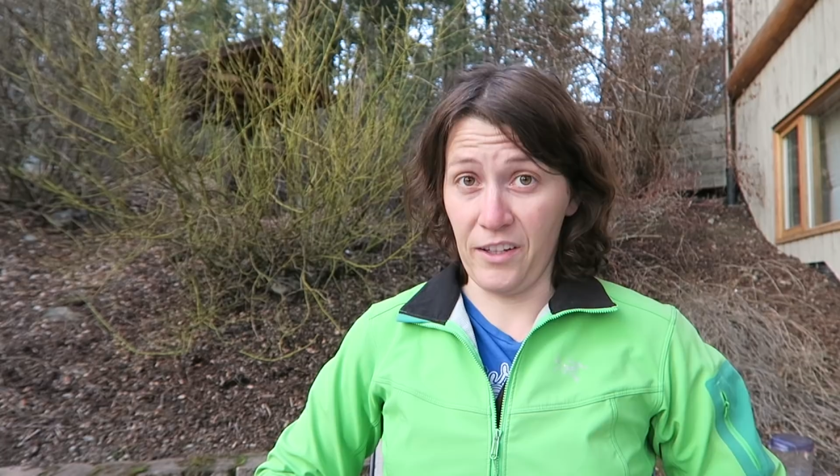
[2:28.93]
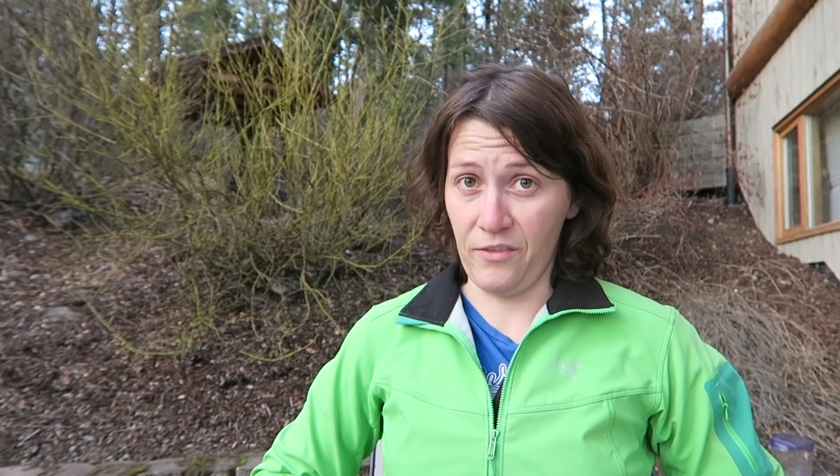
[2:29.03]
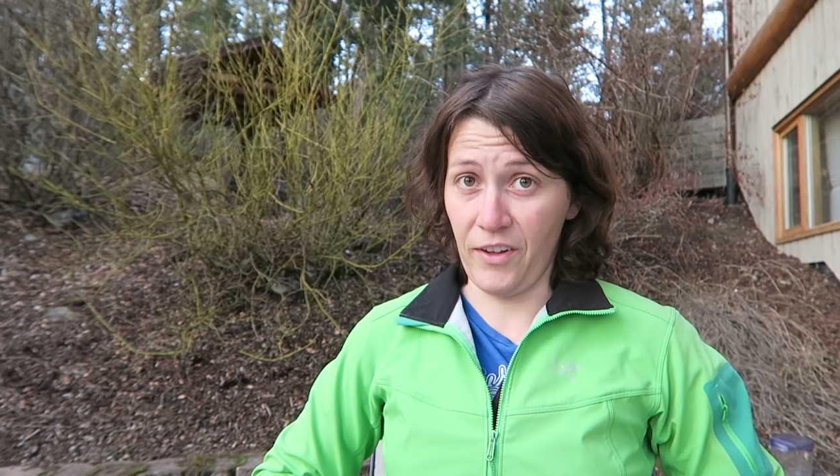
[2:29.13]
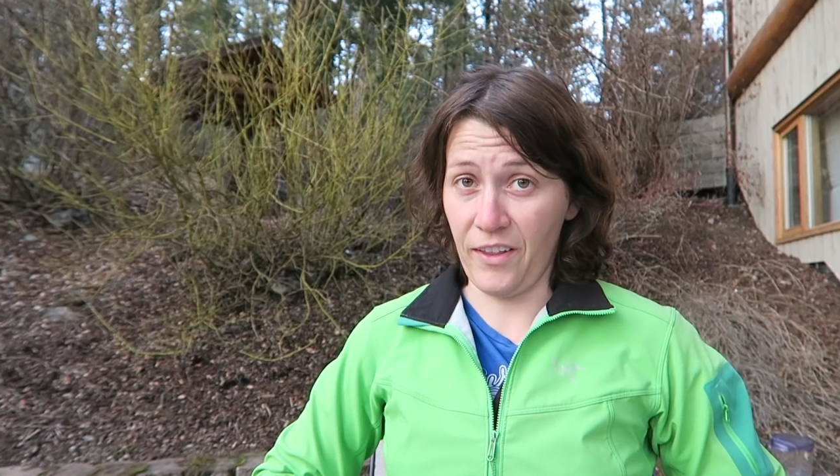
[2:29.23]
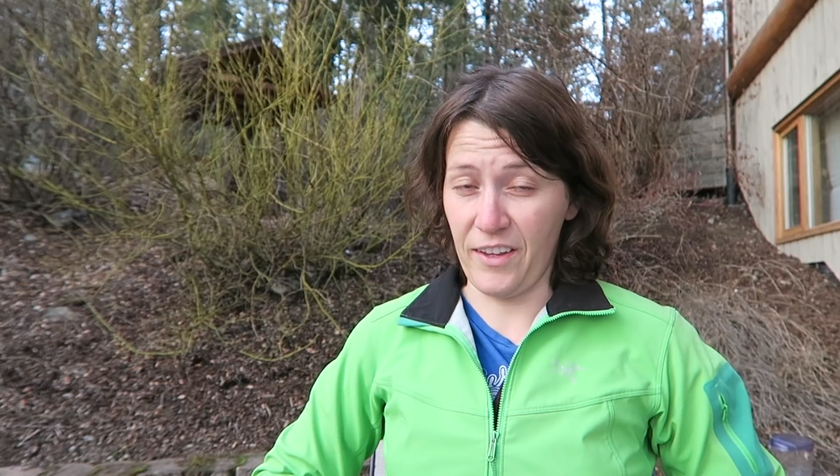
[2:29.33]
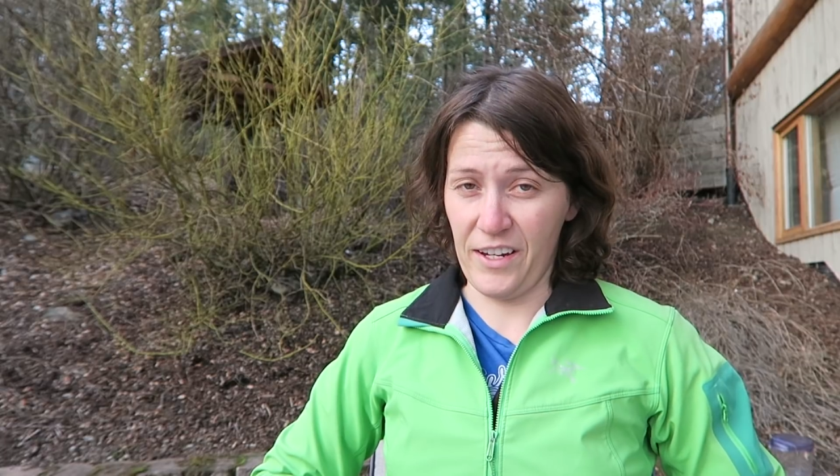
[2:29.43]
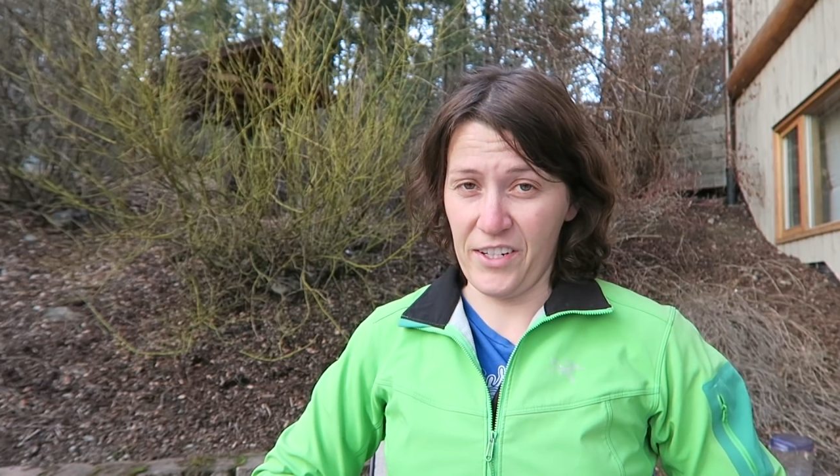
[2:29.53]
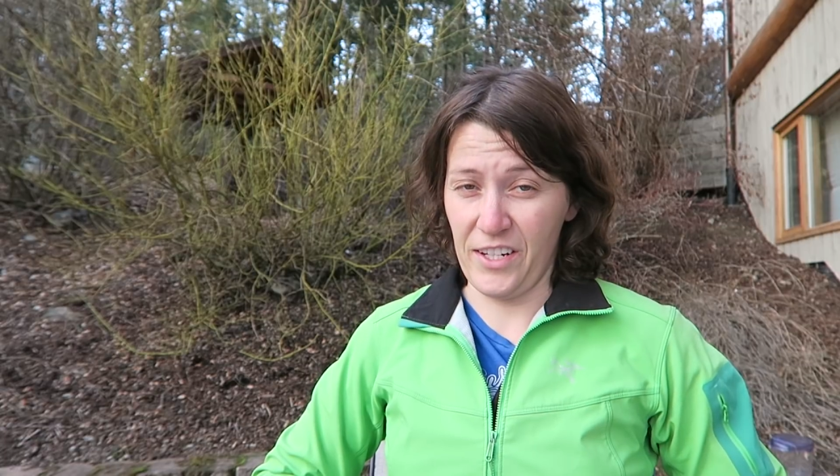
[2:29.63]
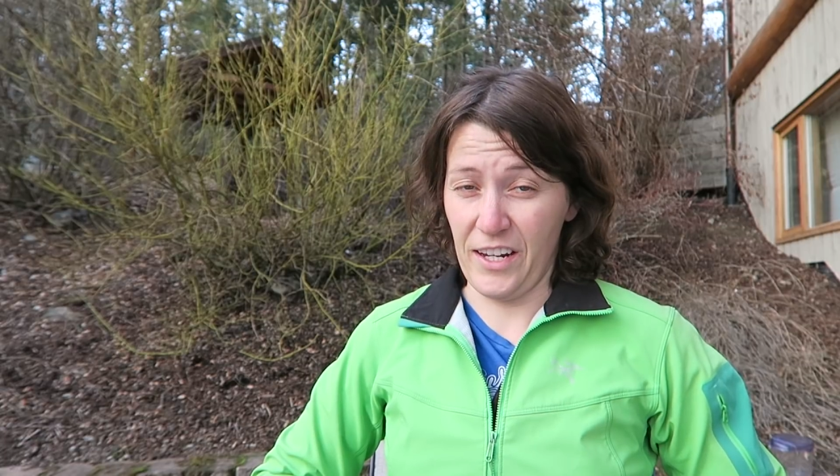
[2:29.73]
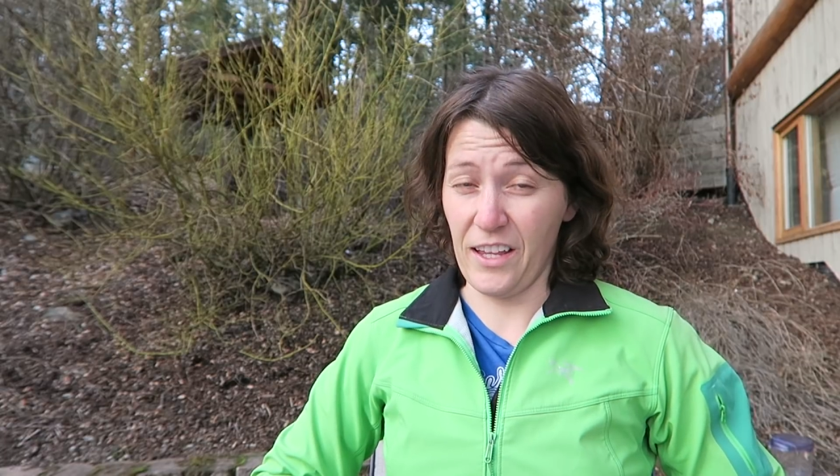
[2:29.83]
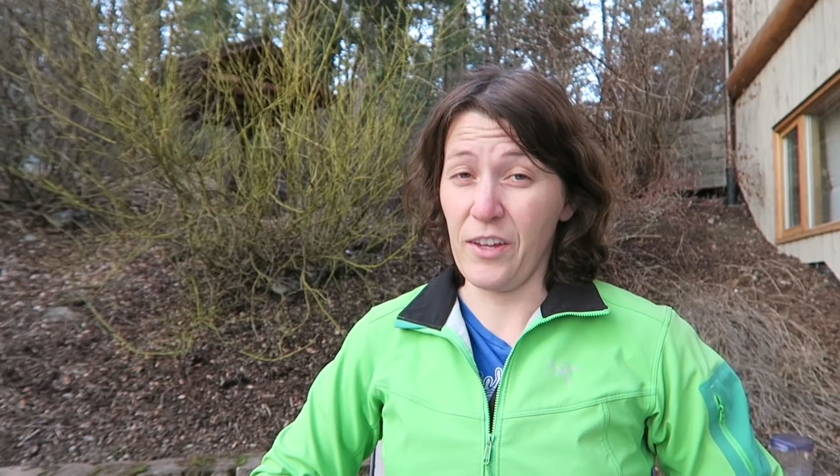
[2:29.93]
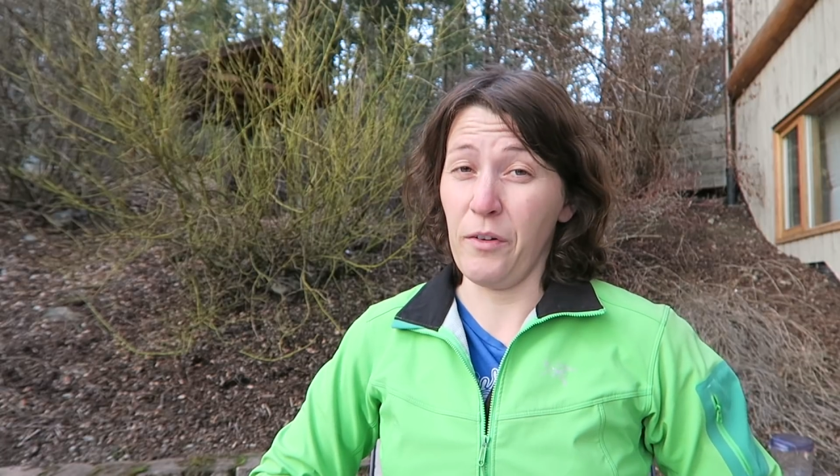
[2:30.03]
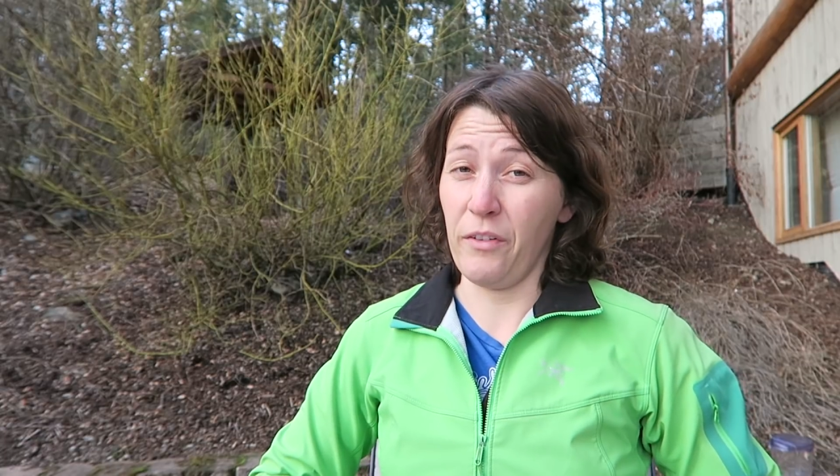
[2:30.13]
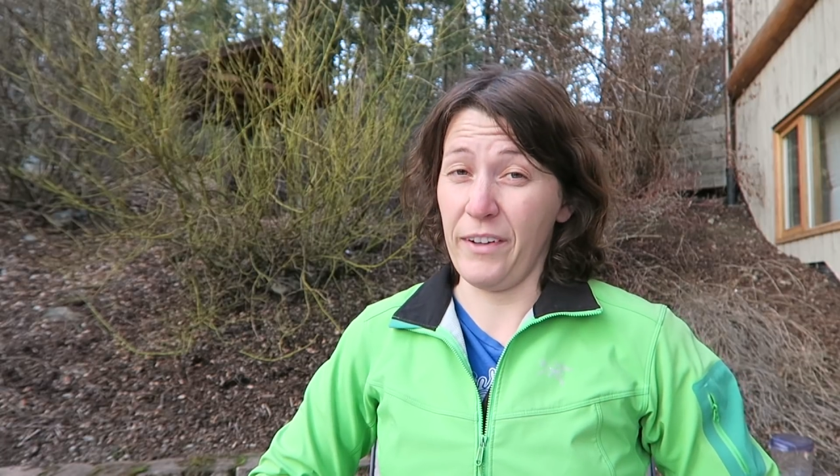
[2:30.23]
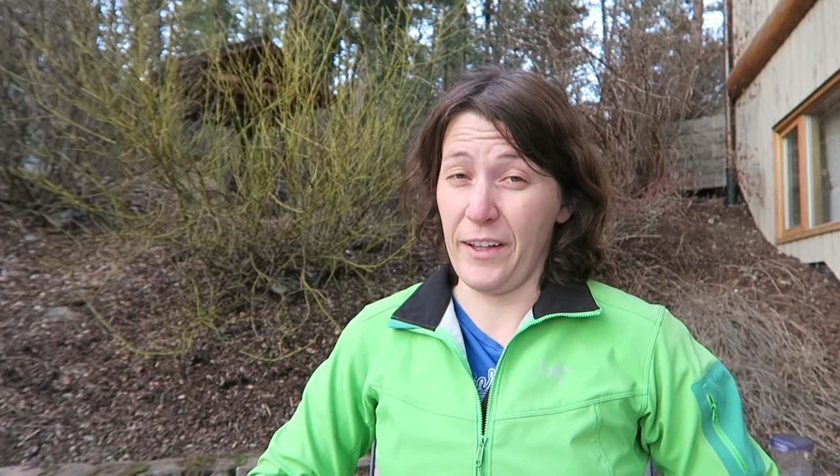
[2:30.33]
infestation, and you
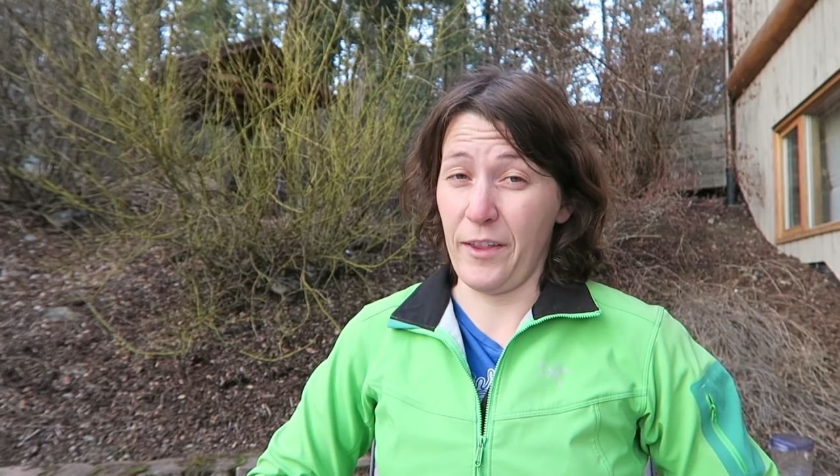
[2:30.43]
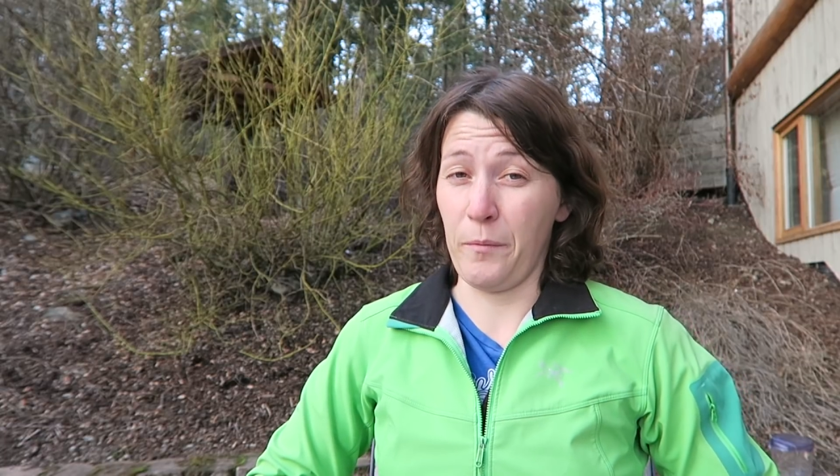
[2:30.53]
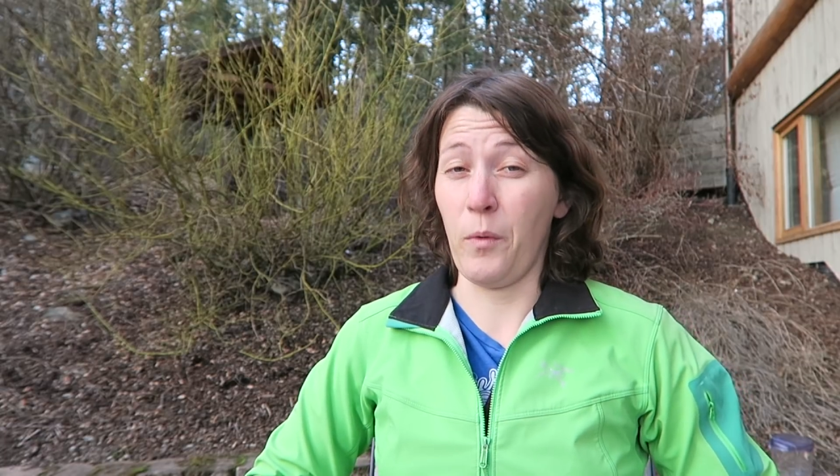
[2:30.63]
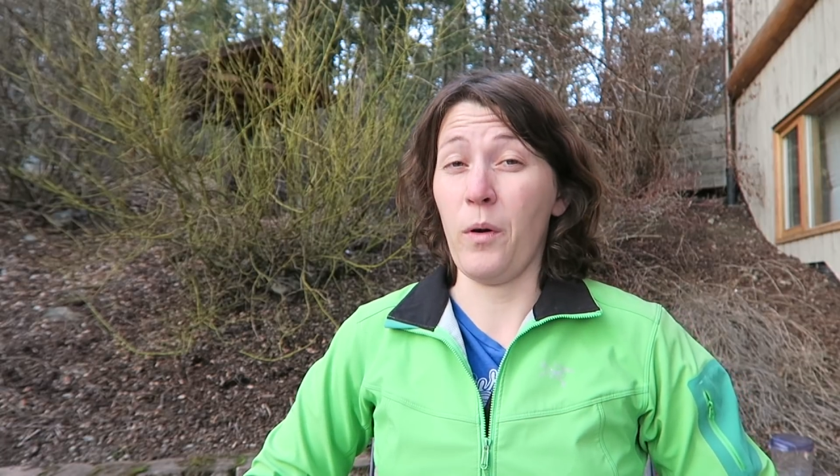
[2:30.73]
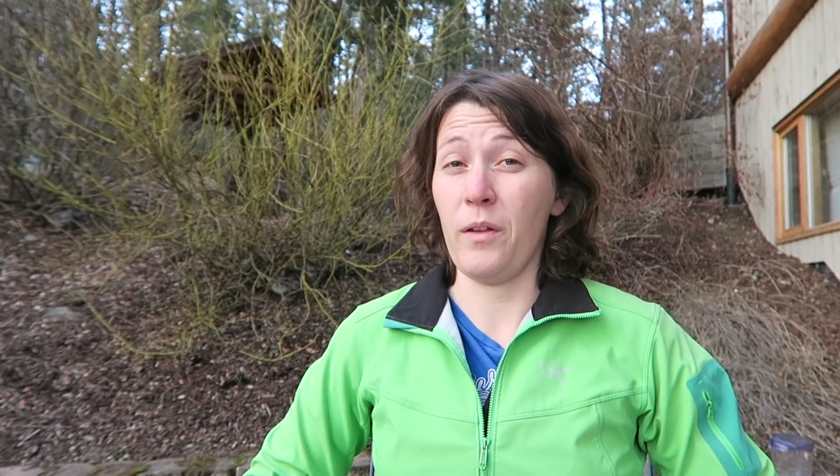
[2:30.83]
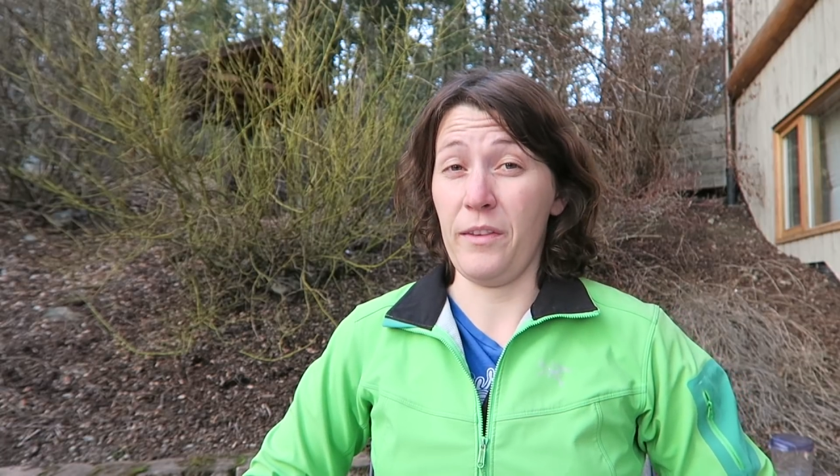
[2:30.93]
will find some